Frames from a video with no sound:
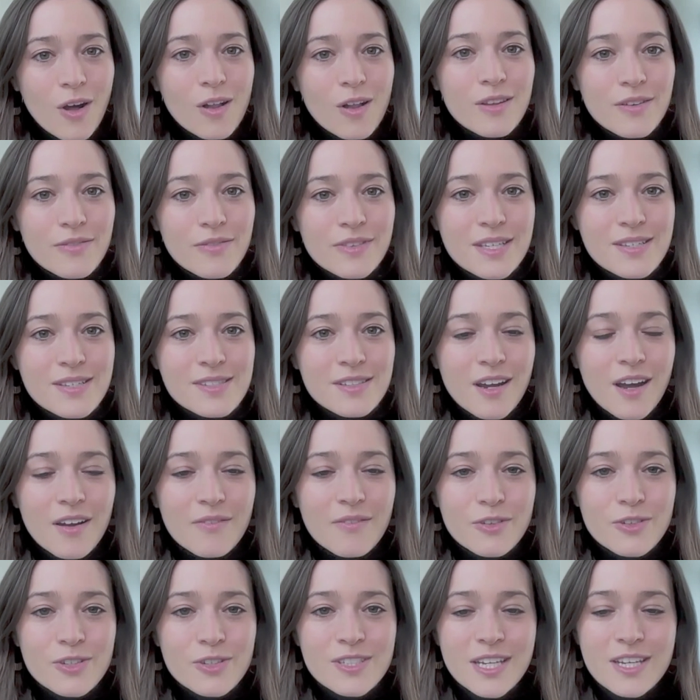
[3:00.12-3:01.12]
of these
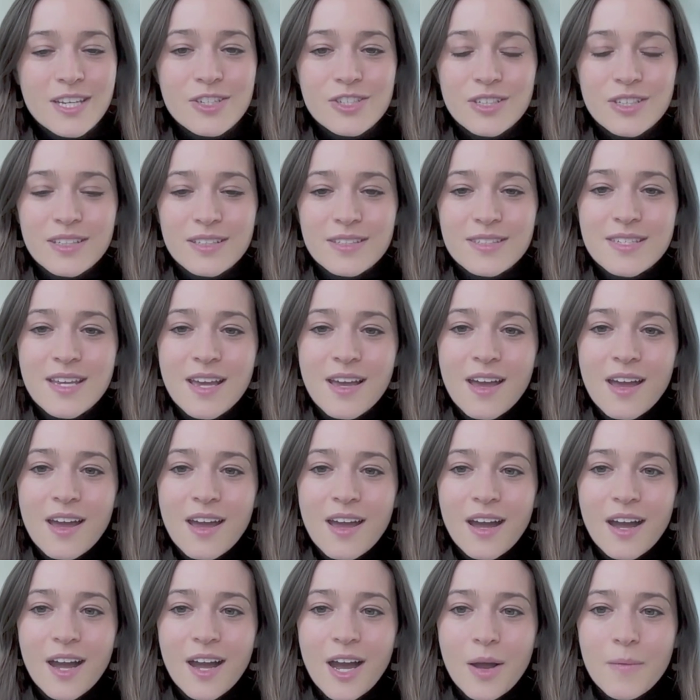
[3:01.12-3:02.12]
conversations,
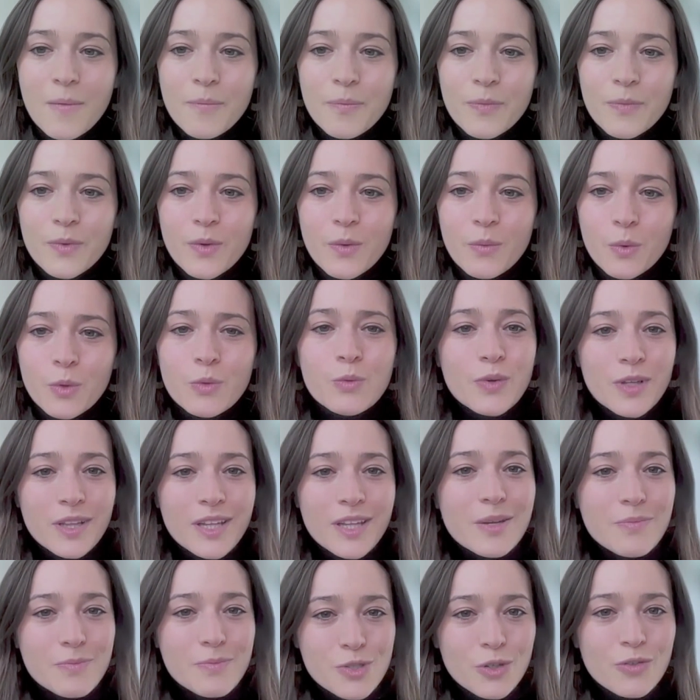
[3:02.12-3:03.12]
we're
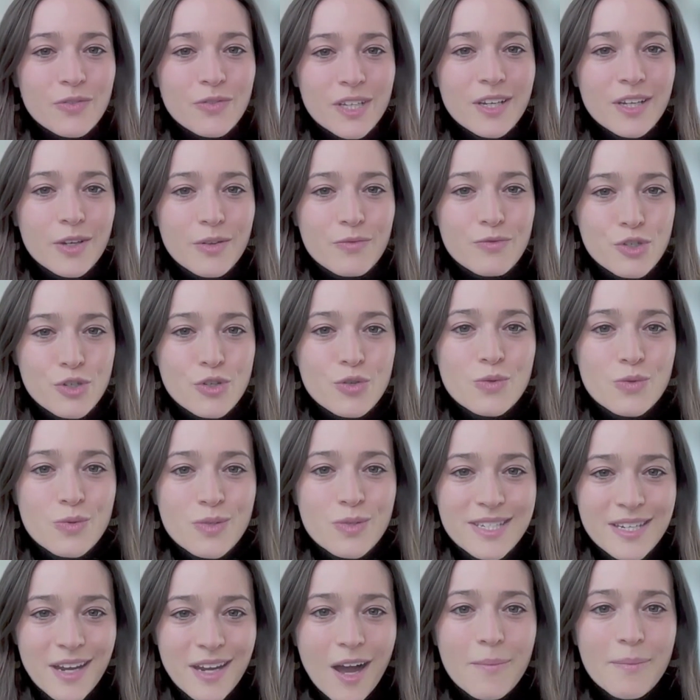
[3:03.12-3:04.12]
really observing kind of two
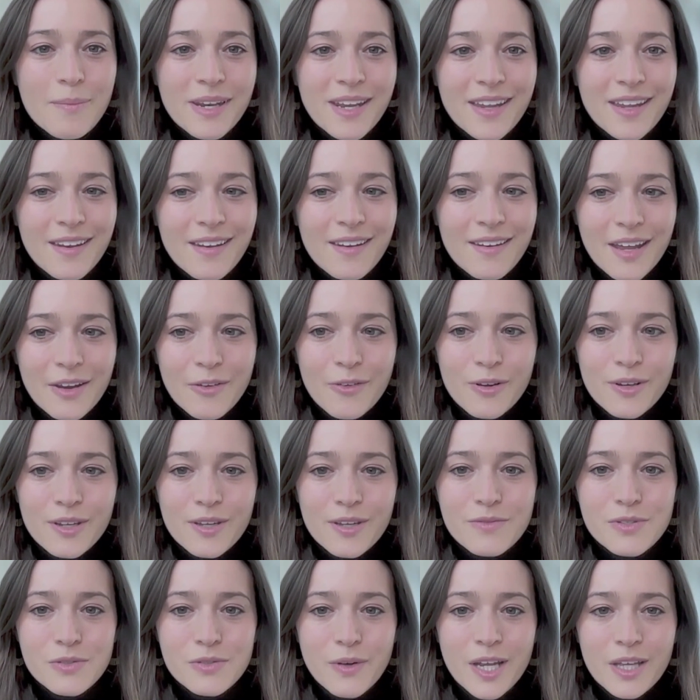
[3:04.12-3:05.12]
dominant
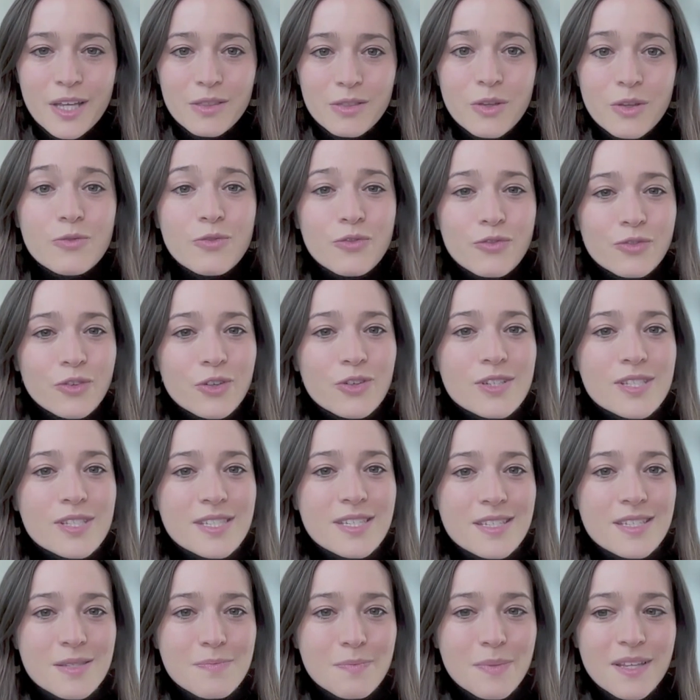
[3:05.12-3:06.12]
narratives, right? The
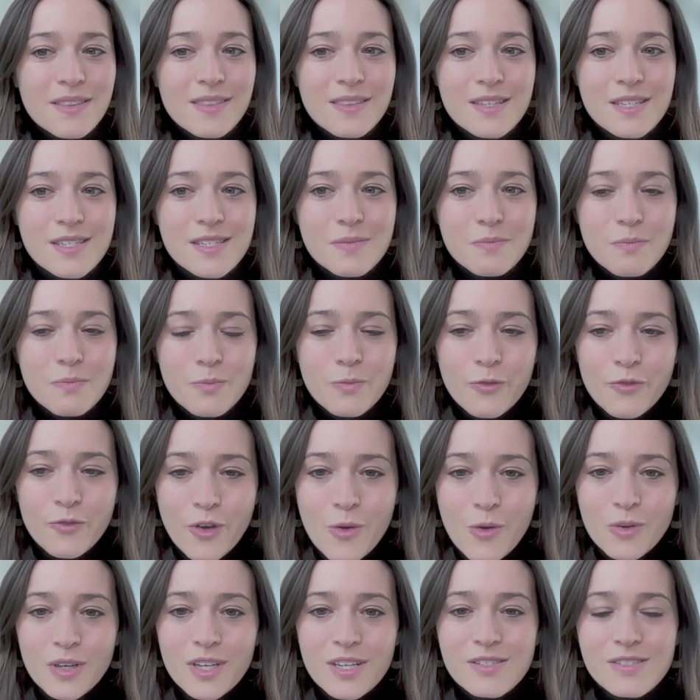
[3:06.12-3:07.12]
first has been this
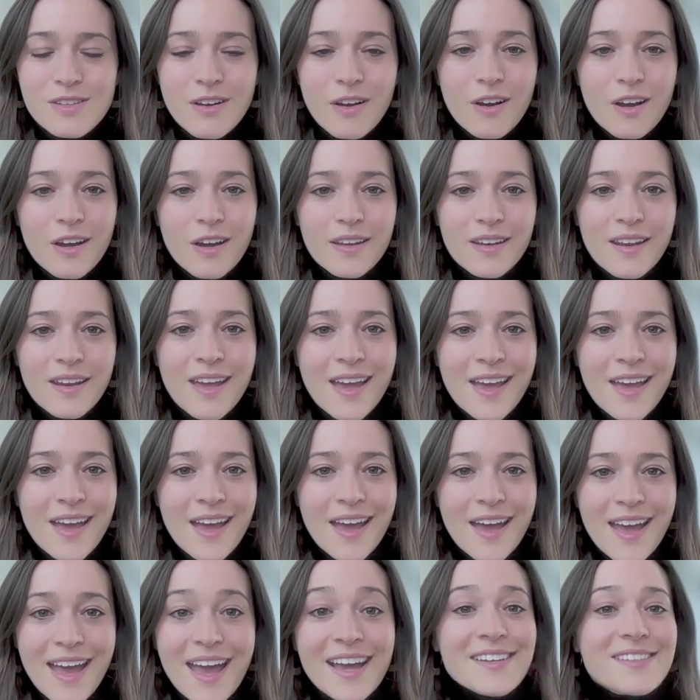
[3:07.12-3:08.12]
focus on
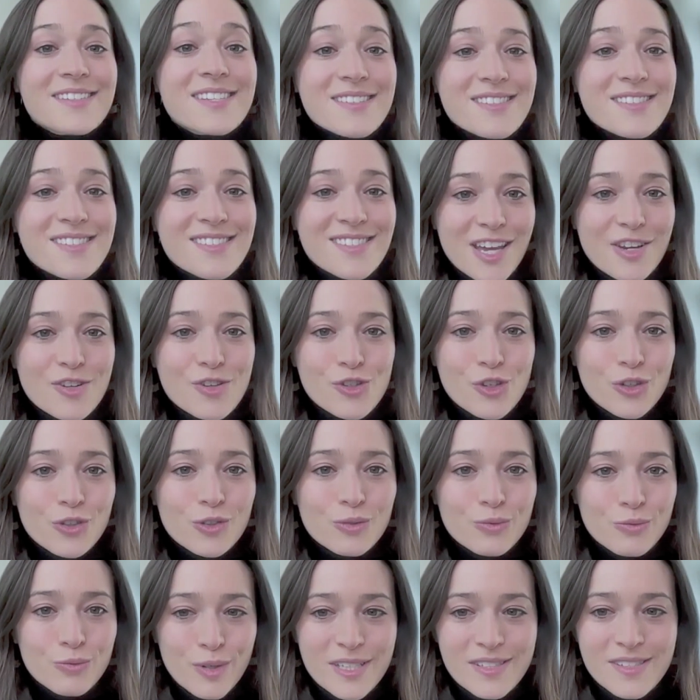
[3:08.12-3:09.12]

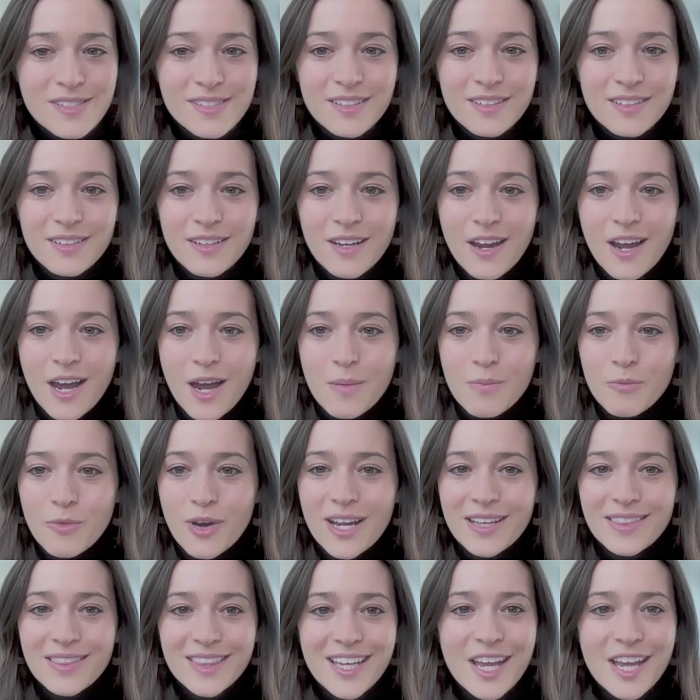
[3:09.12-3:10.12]
existential risk,
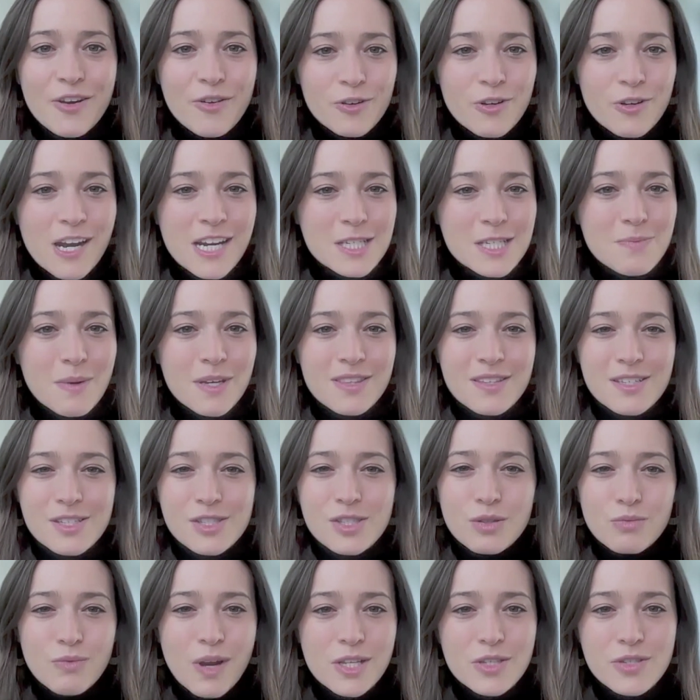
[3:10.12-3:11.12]
right? Characterized by
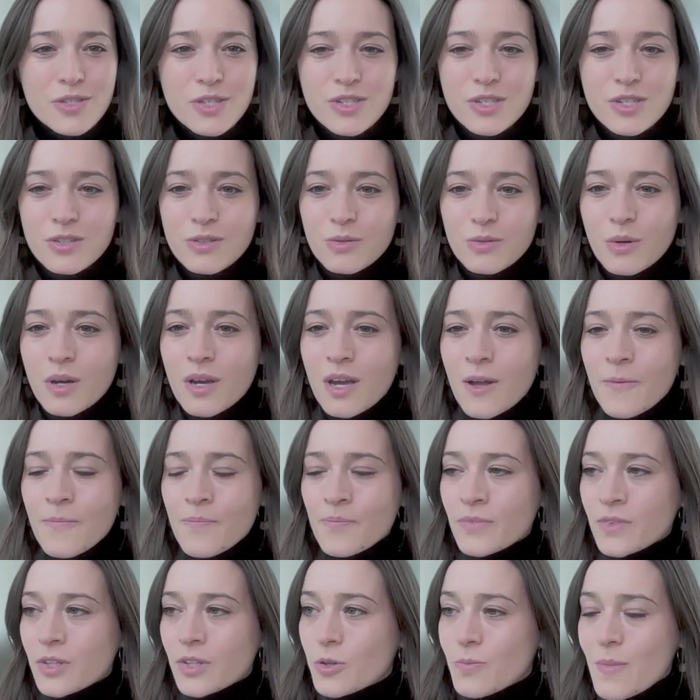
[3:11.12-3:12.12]
these threats to
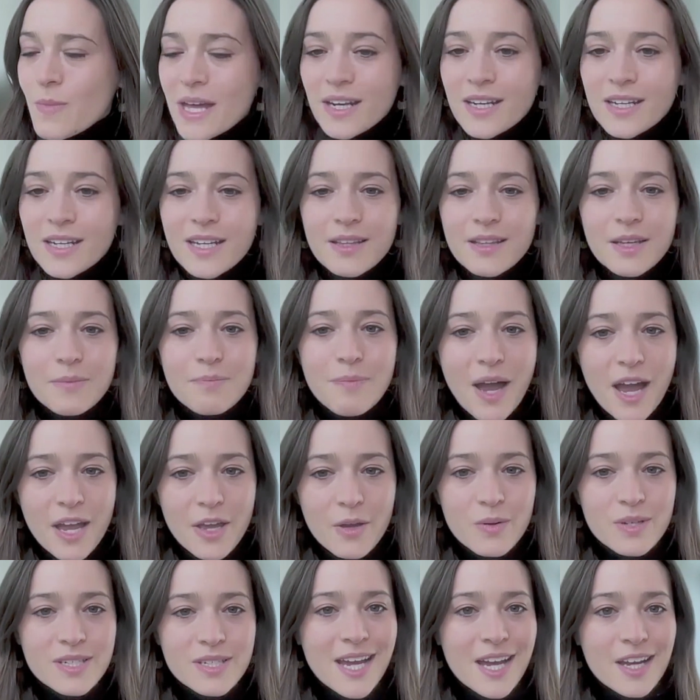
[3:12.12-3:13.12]
humanity like
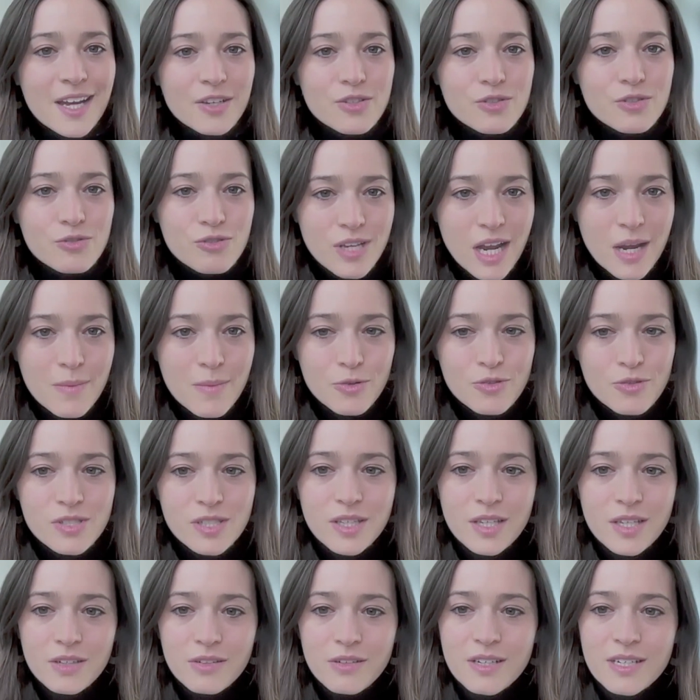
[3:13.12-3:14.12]
bioattacks or
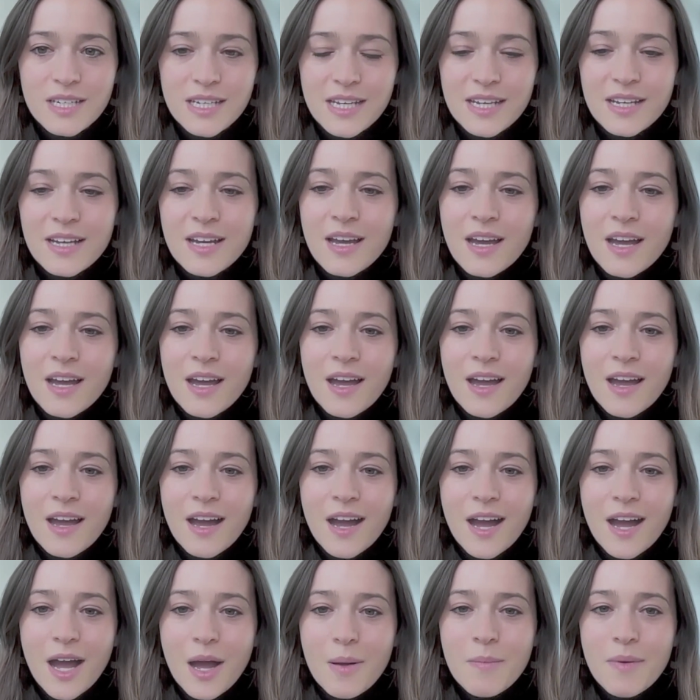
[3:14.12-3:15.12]
cybersecurity.
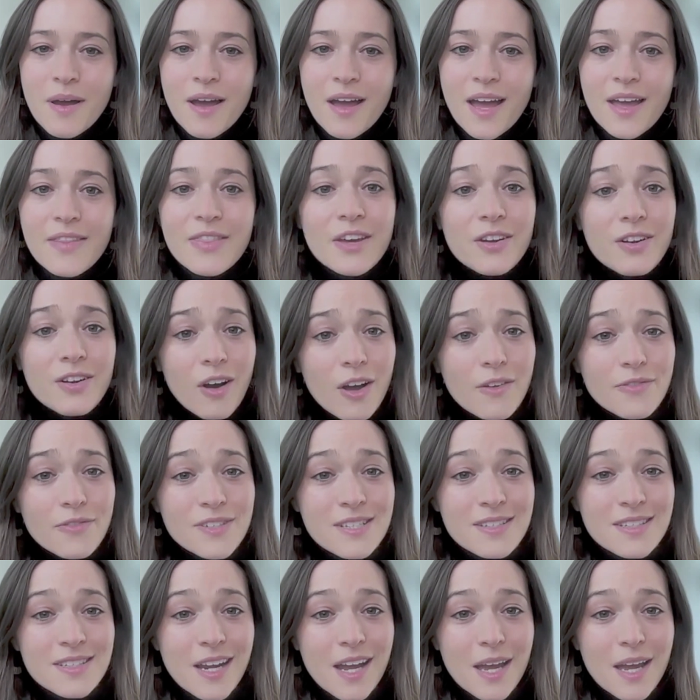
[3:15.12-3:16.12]
And then
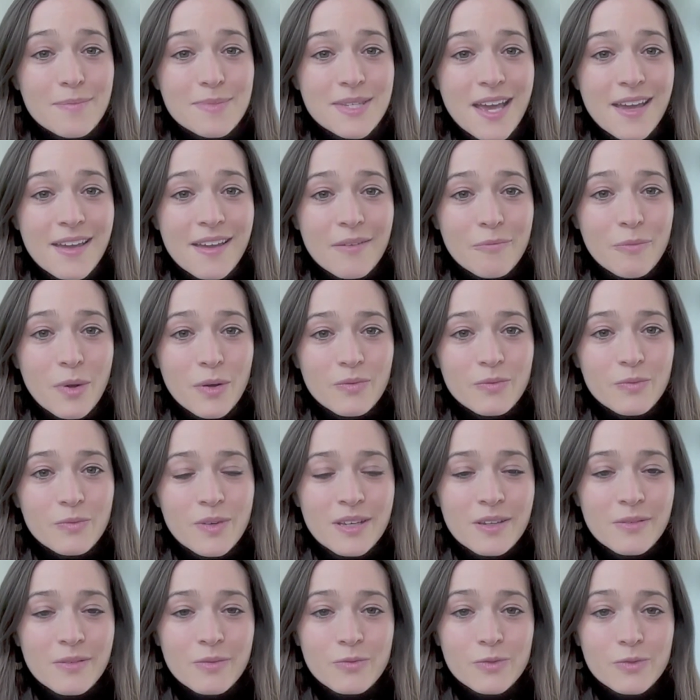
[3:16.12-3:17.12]
oftentimes what
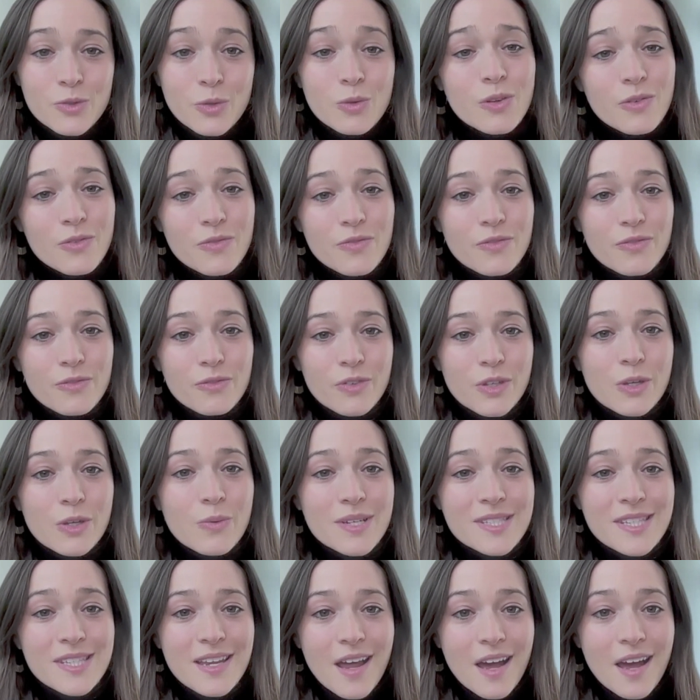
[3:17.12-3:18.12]
we sort of view
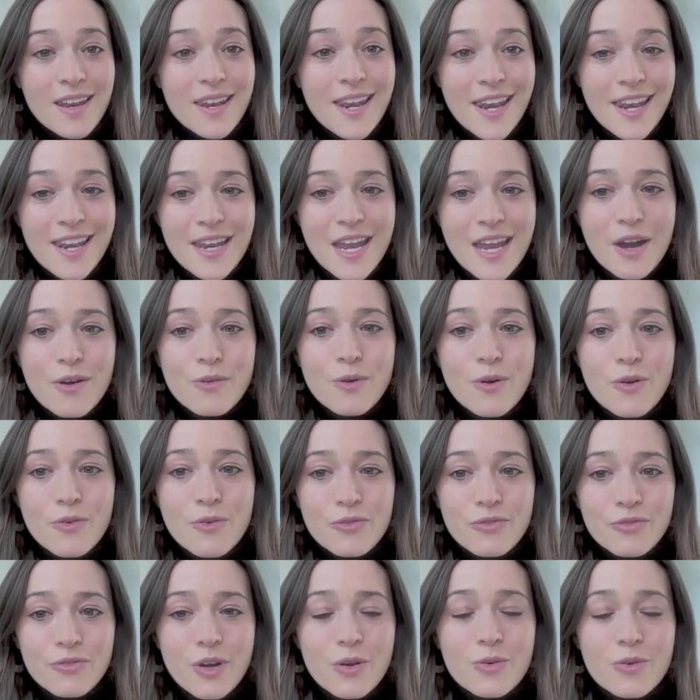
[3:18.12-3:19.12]
as a narrow
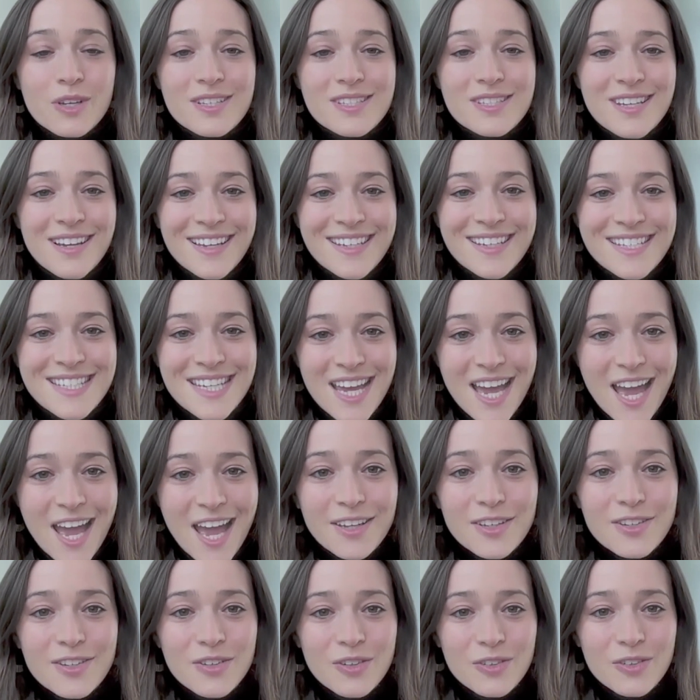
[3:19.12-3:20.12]
focus on
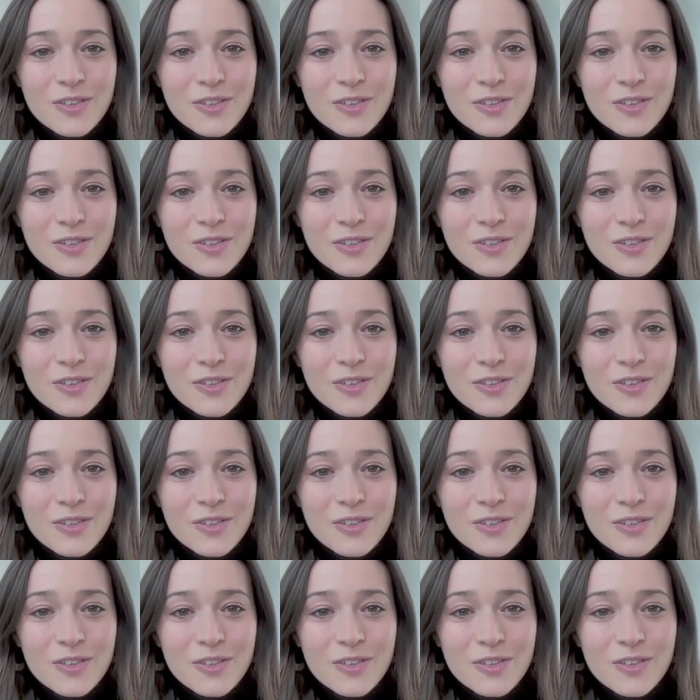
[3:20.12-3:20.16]
technical